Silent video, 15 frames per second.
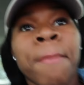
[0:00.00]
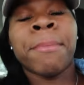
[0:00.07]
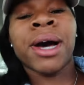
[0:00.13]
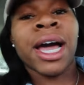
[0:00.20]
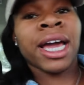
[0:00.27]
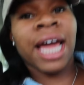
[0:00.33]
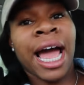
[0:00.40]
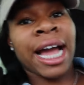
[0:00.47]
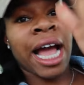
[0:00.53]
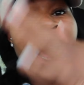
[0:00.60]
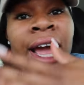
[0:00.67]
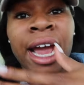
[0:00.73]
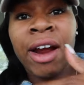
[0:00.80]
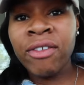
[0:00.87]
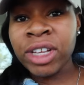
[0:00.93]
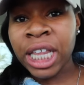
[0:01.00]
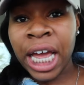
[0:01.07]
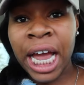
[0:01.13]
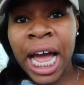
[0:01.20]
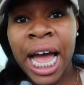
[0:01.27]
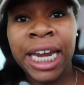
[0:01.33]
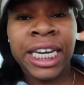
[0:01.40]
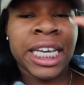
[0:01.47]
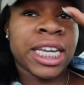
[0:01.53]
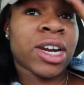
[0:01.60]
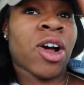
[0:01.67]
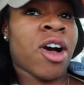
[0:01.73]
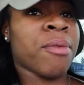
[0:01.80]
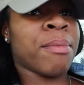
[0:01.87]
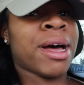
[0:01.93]
but i got everything i needed
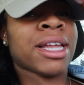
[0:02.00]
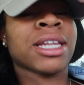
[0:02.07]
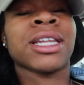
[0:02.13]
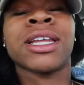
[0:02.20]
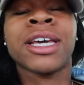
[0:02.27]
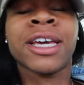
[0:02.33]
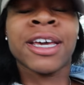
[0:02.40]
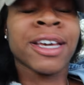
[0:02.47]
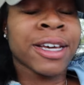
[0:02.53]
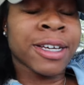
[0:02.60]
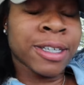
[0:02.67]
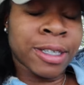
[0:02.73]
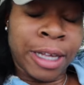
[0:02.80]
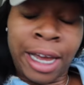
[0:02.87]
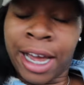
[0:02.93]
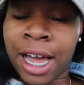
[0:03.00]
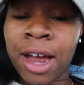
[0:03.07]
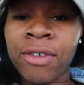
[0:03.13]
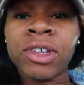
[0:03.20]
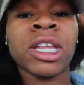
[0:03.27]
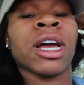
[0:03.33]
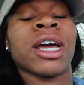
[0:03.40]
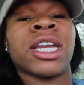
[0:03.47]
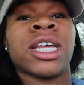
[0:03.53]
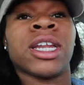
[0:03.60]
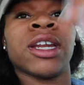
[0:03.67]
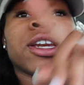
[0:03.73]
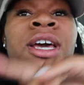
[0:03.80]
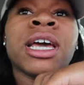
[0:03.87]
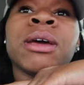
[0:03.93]
off my list i got everything i
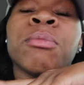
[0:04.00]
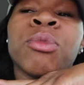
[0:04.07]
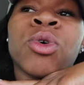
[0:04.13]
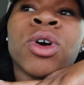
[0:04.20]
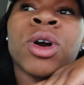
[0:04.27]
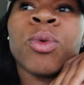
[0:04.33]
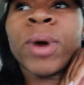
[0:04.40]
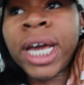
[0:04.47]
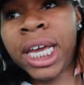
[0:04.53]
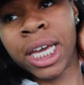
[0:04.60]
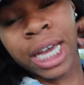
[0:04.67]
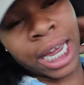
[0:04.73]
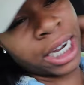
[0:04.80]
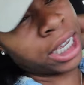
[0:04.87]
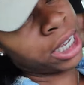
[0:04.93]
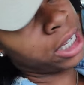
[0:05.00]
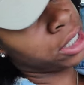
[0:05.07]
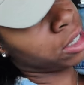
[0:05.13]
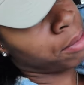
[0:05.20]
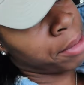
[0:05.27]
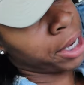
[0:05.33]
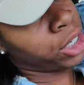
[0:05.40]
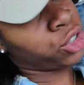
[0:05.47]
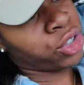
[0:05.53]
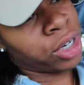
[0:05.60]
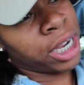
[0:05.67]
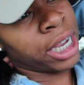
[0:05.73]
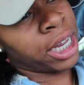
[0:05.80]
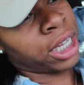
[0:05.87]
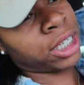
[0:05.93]
needed nothing more wait i did get some
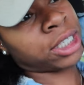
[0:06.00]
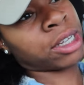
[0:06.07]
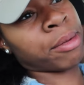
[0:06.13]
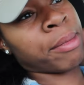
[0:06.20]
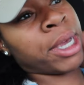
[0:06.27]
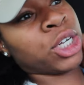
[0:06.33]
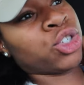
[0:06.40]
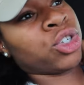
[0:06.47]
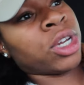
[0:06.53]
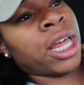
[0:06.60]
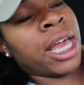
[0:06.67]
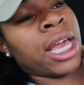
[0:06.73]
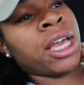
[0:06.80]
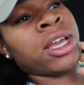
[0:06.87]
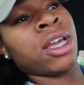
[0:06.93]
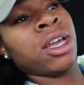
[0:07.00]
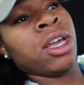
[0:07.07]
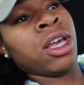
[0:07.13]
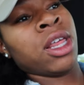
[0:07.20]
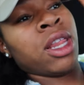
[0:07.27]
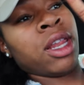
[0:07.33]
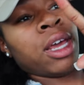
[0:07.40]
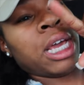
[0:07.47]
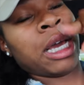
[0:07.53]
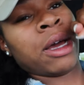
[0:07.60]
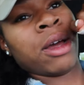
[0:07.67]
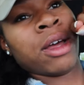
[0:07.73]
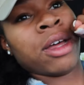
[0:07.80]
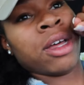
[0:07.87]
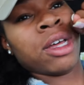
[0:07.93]
extra i got like some extra like like
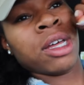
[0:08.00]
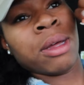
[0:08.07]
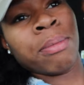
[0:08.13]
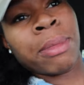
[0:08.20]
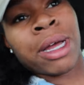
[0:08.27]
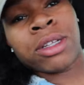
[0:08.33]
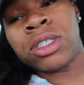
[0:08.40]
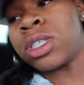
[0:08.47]
uh